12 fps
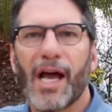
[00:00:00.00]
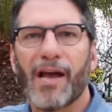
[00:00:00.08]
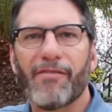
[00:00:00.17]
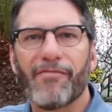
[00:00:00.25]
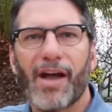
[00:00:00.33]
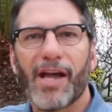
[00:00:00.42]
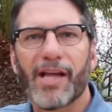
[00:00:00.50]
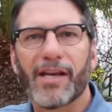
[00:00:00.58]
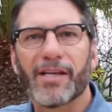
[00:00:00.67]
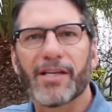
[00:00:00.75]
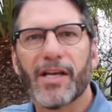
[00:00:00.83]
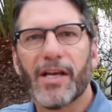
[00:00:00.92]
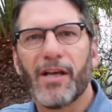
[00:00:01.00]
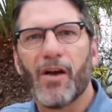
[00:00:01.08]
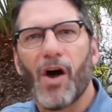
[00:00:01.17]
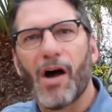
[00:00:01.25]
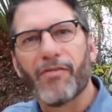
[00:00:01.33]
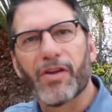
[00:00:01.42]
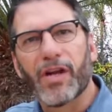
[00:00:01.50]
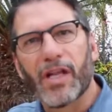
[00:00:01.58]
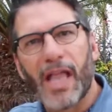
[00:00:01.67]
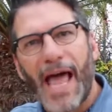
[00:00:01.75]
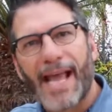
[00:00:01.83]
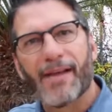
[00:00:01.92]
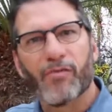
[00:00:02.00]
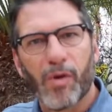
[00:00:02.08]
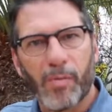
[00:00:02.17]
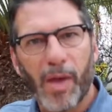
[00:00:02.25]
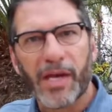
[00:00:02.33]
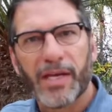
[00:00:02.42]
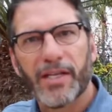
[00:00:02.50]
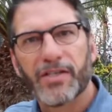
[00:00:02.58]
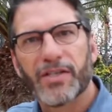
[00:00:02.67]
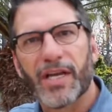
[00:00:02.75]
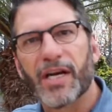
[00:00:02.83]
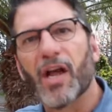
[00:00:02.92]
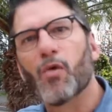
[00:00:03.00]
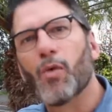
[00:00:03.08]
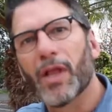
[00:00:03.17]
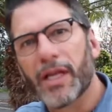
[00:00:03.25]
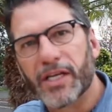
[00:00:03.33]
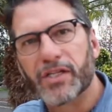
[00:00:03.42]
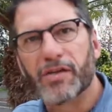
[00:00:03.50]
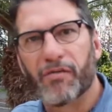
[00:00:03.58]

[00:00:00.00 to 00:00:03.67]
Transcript: I find often a lack of repentance and an unwillingness